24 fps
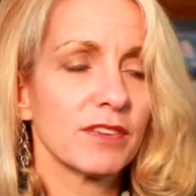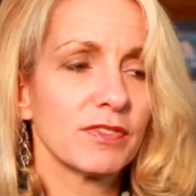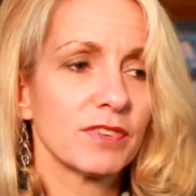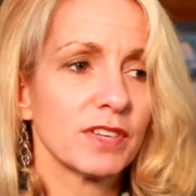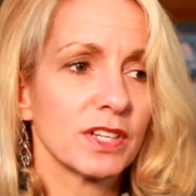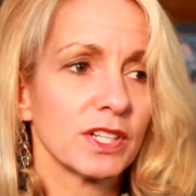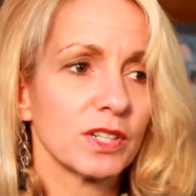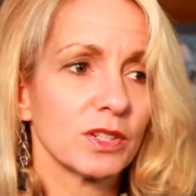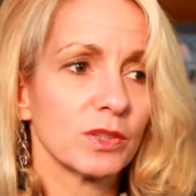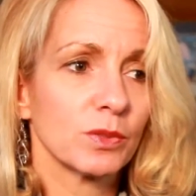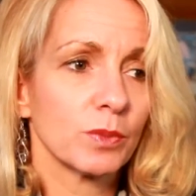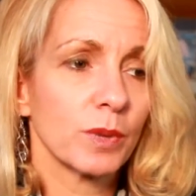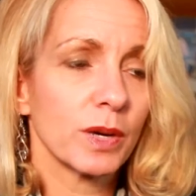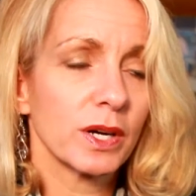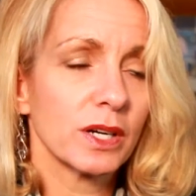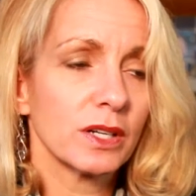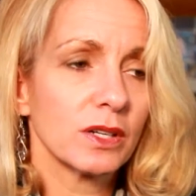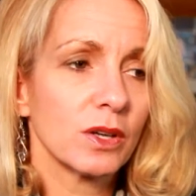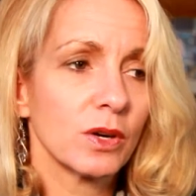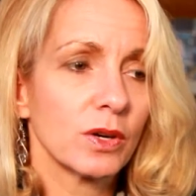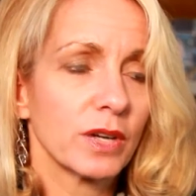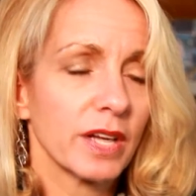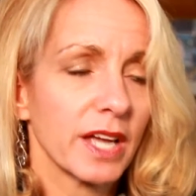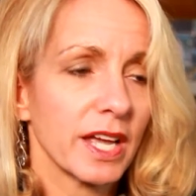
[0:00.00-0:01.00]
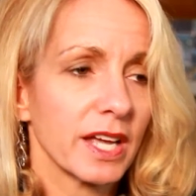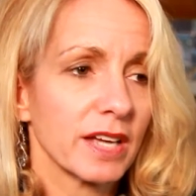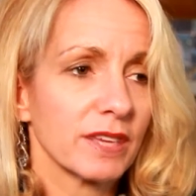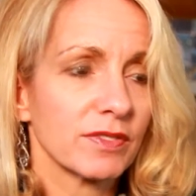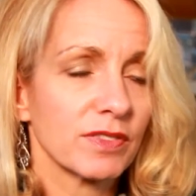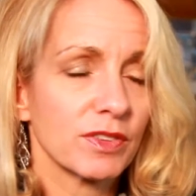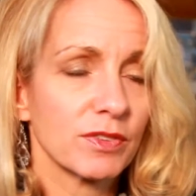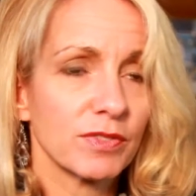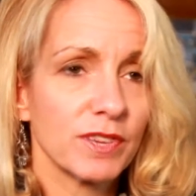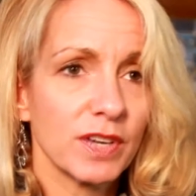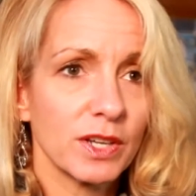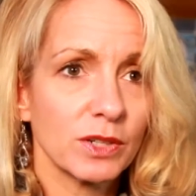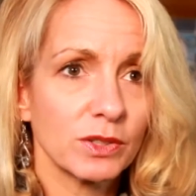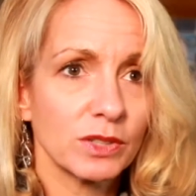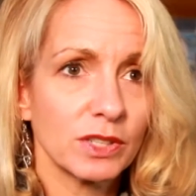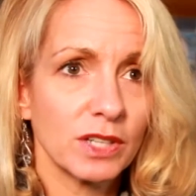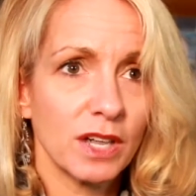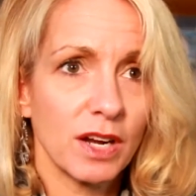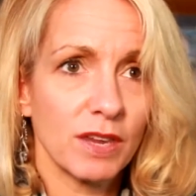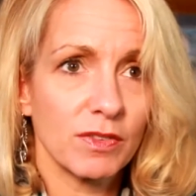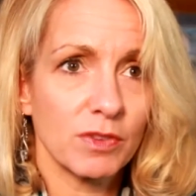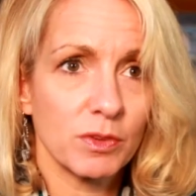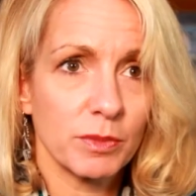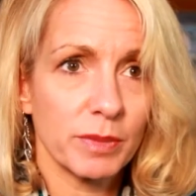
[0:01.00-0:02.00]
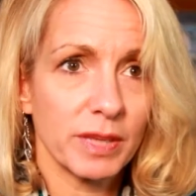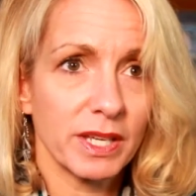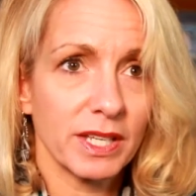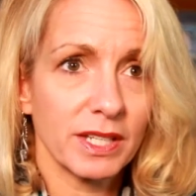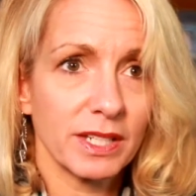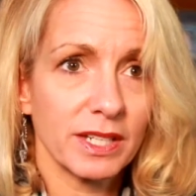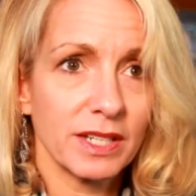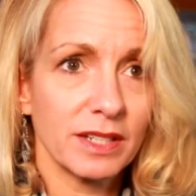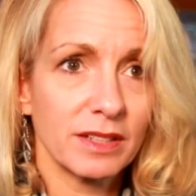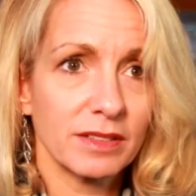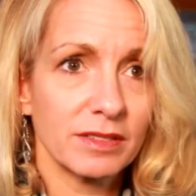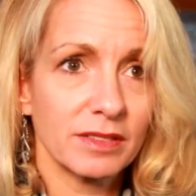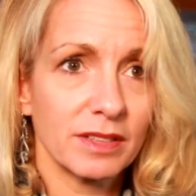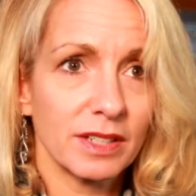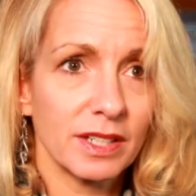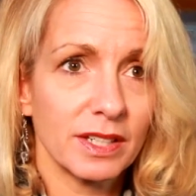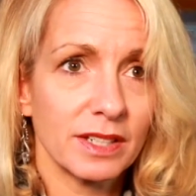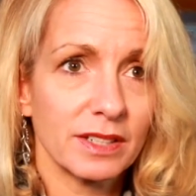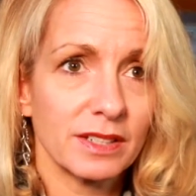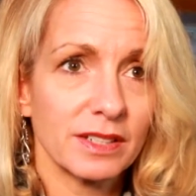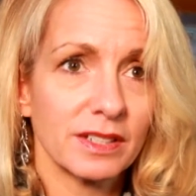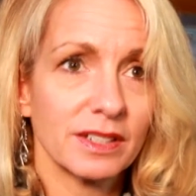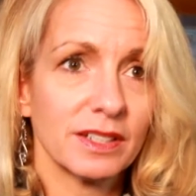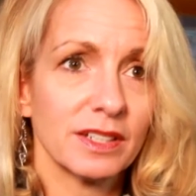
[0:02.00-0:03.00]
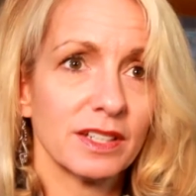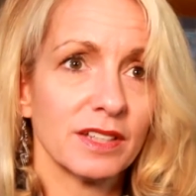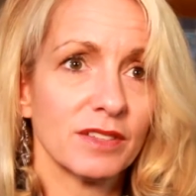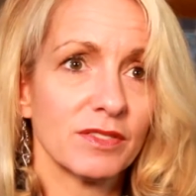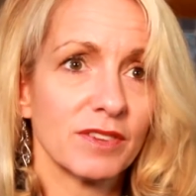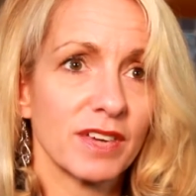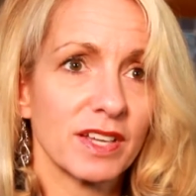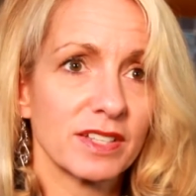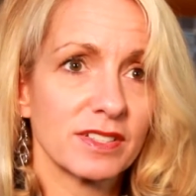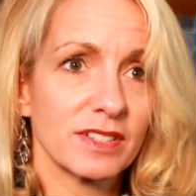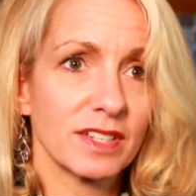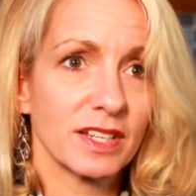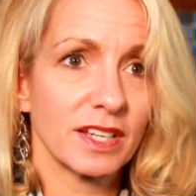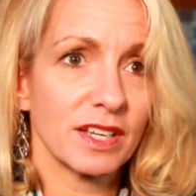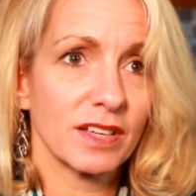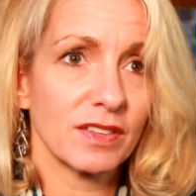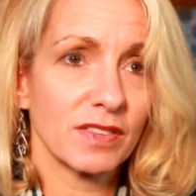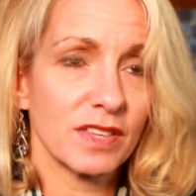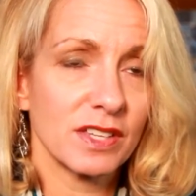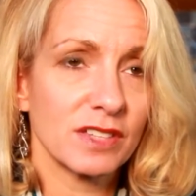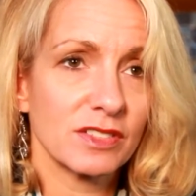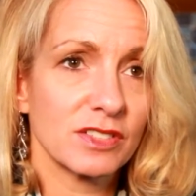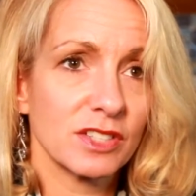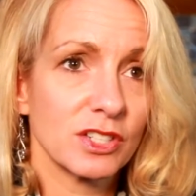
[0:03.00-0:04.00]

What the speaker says: figured, well, okay, if the federal government isn't investing in this,